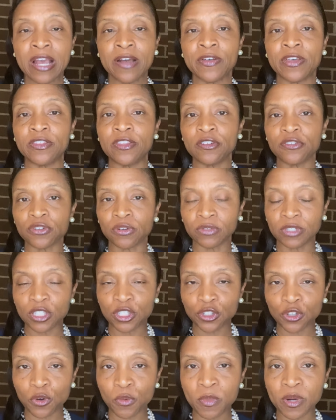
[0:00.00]
and there's only
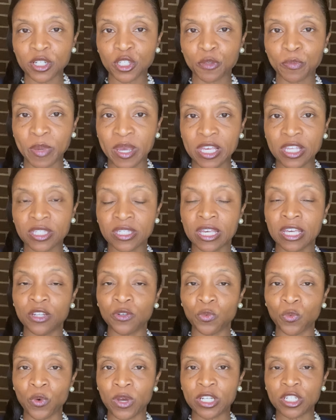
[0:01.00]
so much space
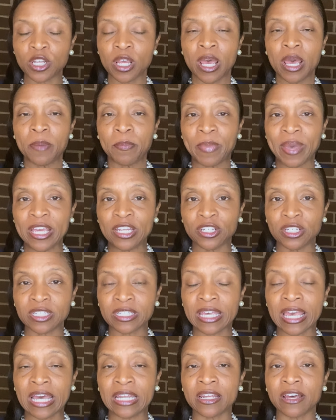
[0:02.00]
in which patients
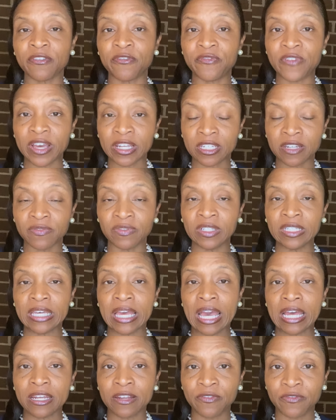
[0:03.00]
can effectively
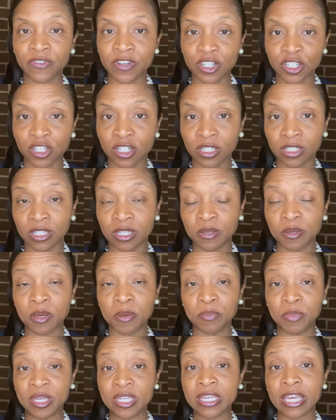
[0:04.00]
and efficiently
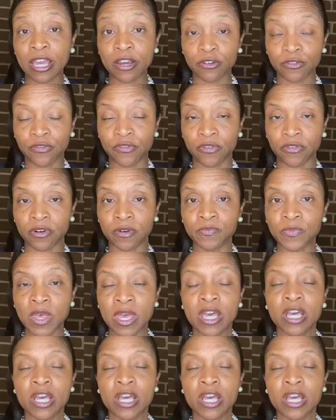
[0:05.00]
be cared for.